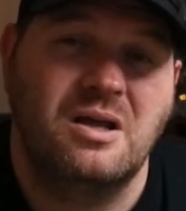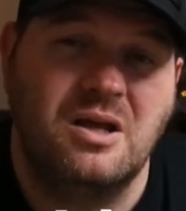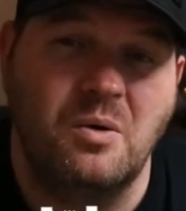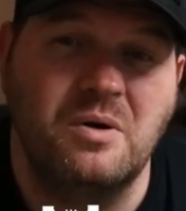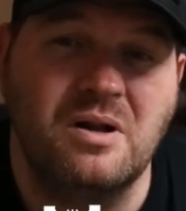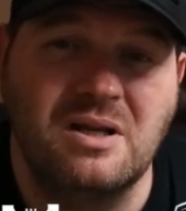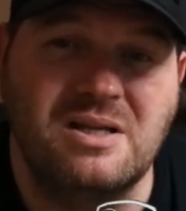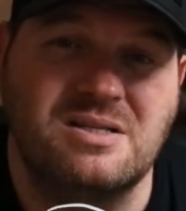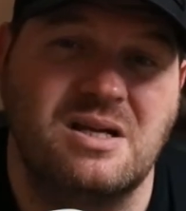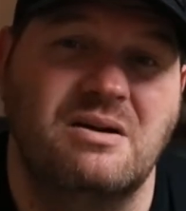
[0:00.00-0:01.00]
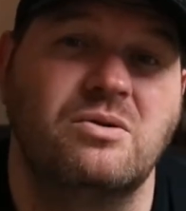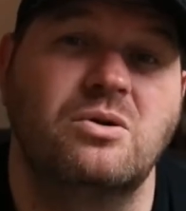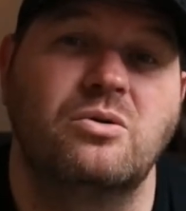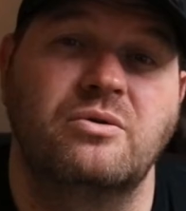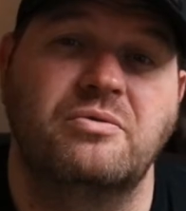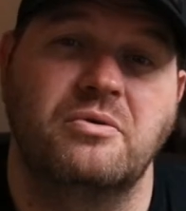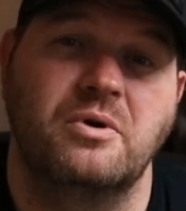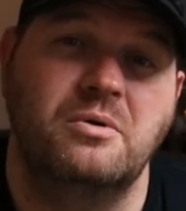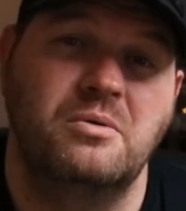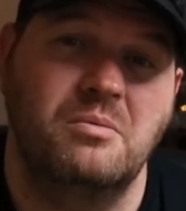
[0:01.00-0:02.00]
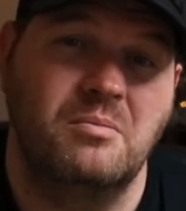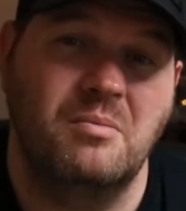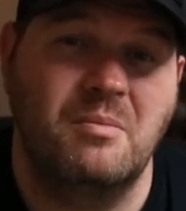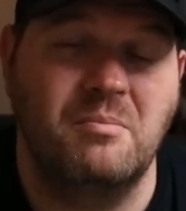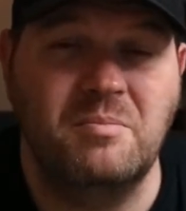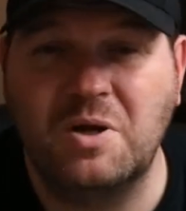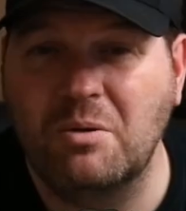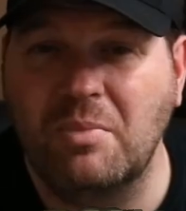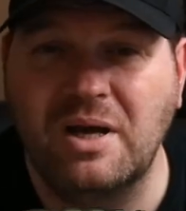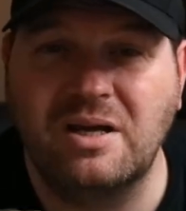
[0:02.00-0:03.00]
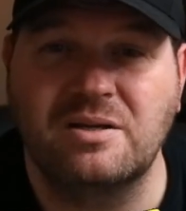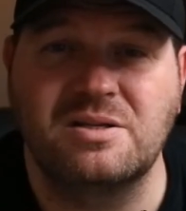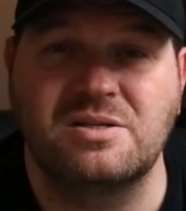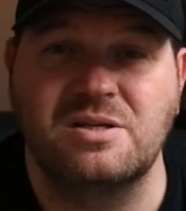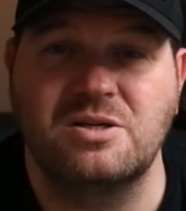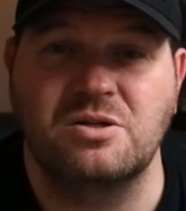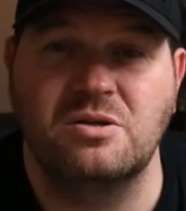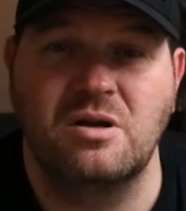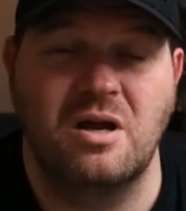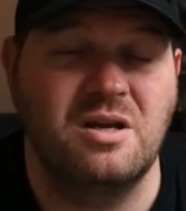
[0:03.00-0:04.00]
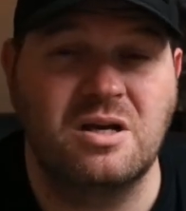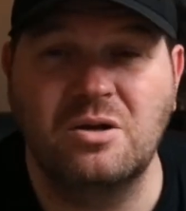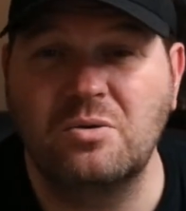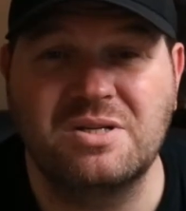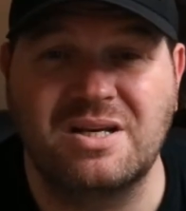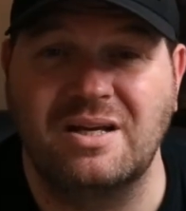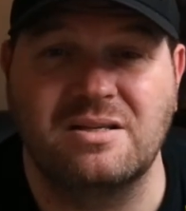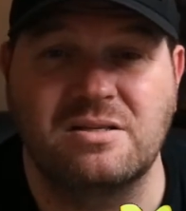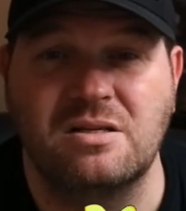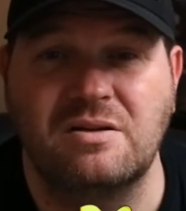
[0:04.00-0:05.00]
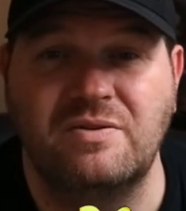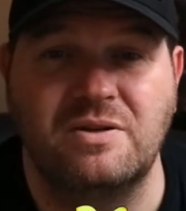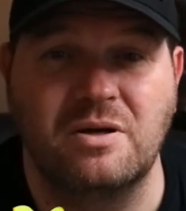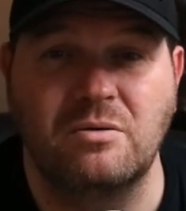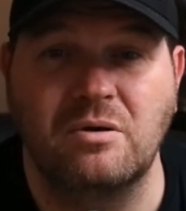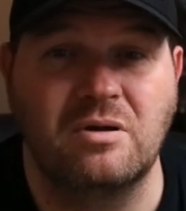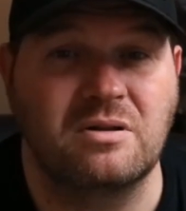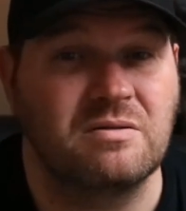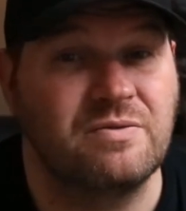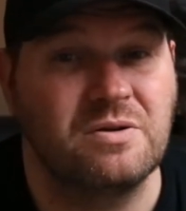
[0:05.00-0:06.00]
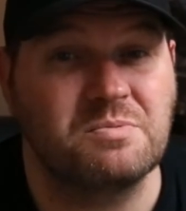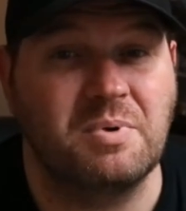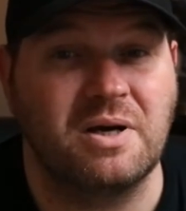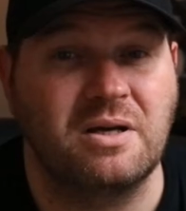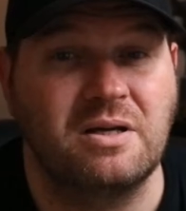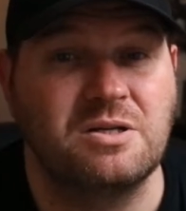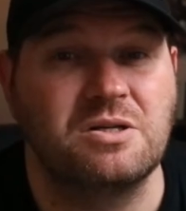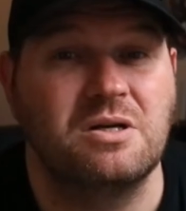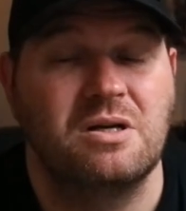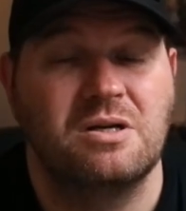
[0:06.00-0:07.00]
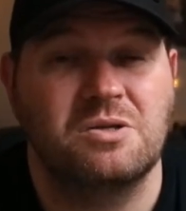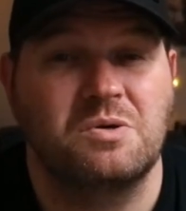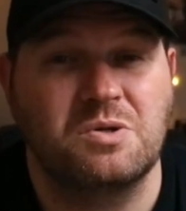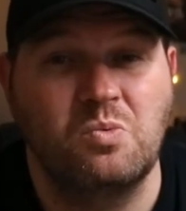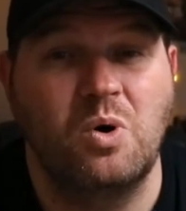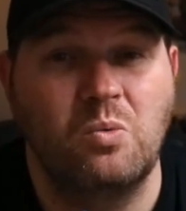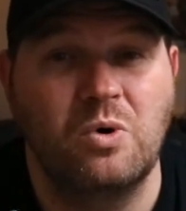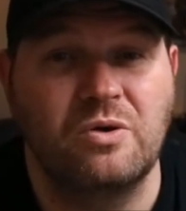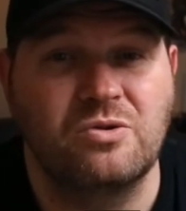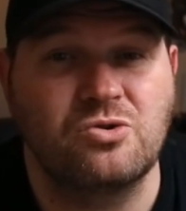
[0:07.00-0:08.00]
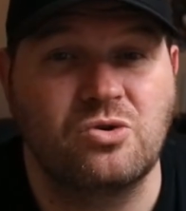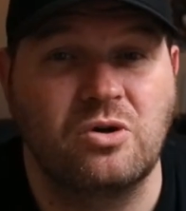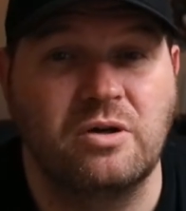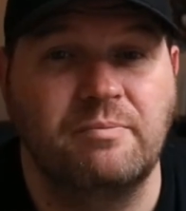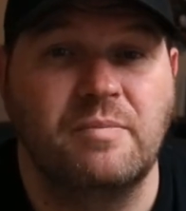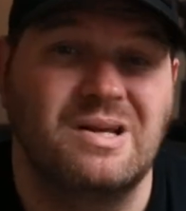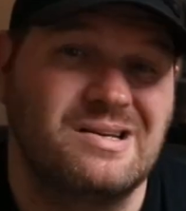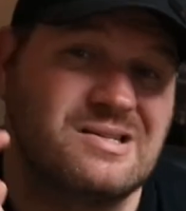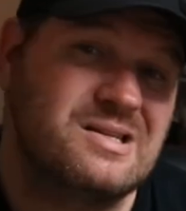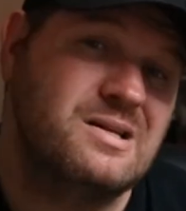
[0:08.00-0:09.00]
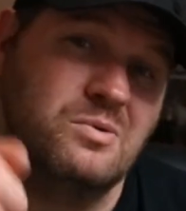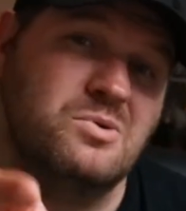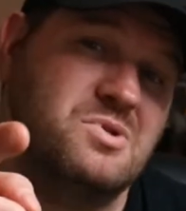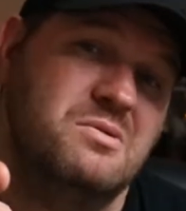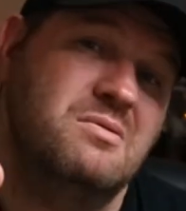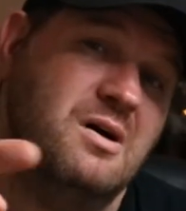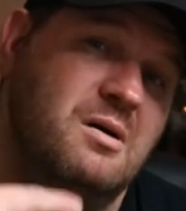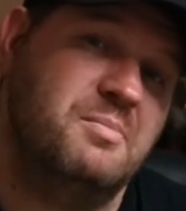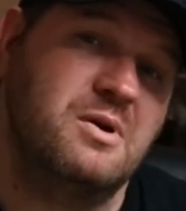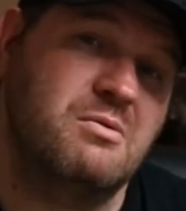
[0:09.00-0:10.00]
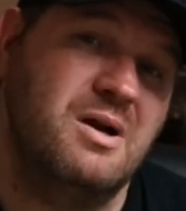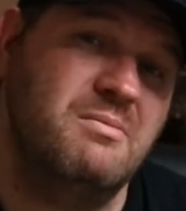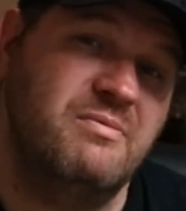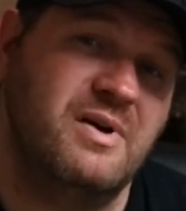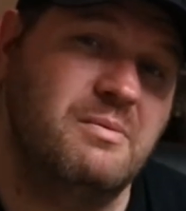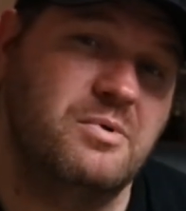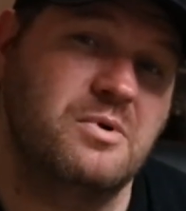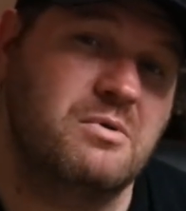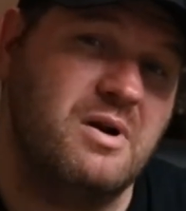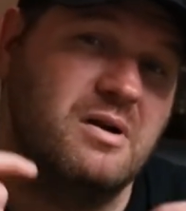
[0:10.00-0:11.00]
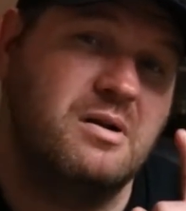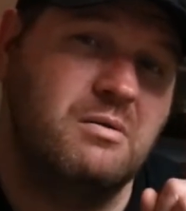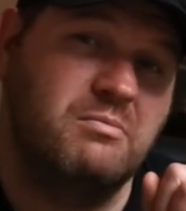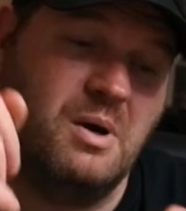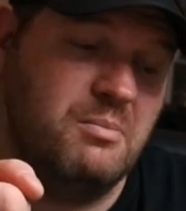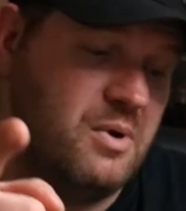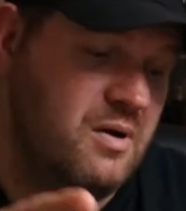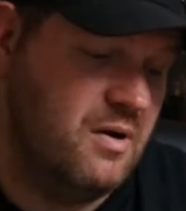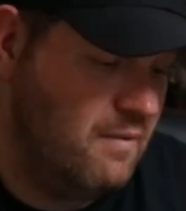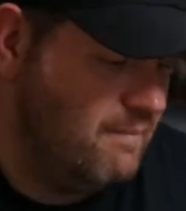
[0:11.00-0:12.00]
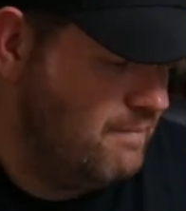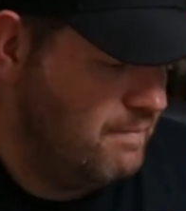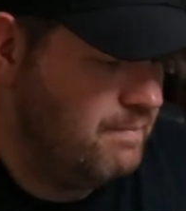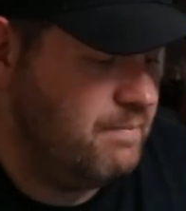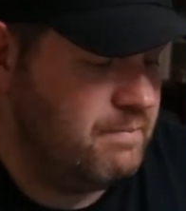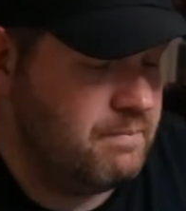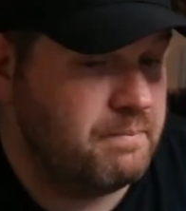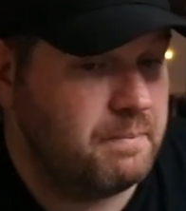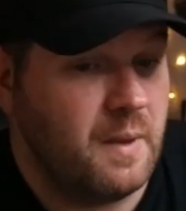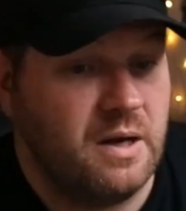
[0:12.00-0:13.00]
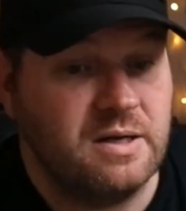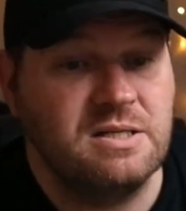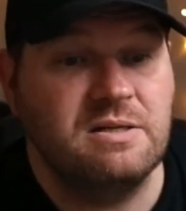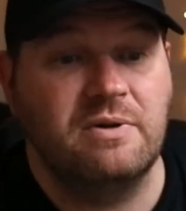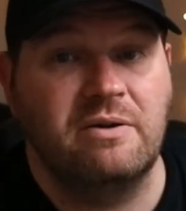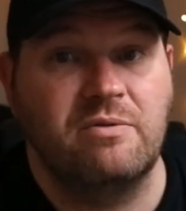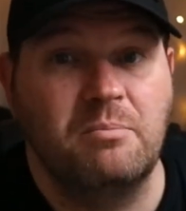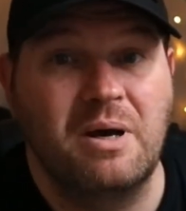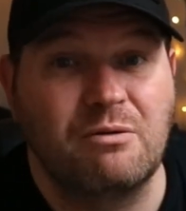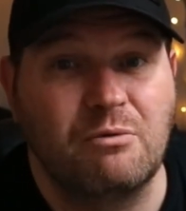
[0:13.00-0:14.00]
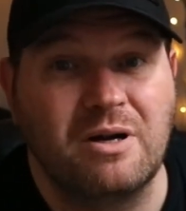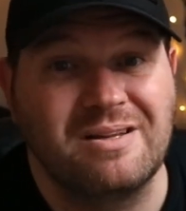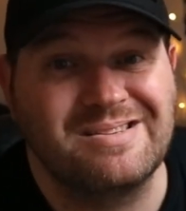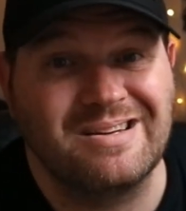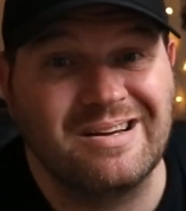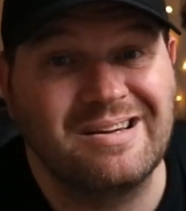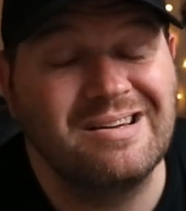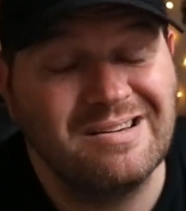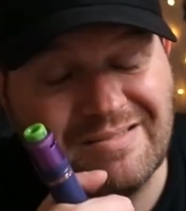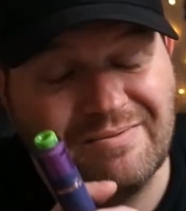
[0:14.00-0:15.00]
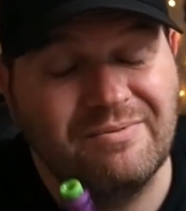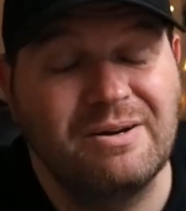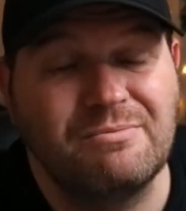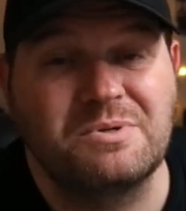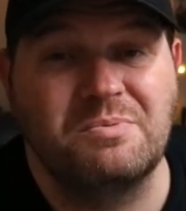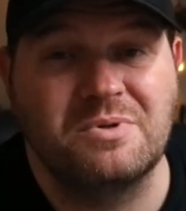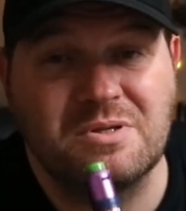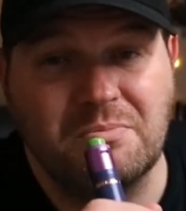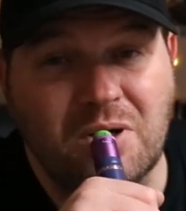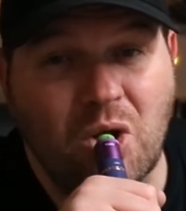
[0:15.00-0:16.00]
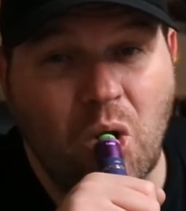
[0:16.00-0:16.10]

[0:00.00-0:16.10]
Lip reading: Go and at least have a look through. You can make a decision, and you can always cancel if you don't like the first package, so it's well worth a try. See you all soon. I've been Graham, Vape Underground. Remember, I didn't even have a mech ready today. Vape responsibly.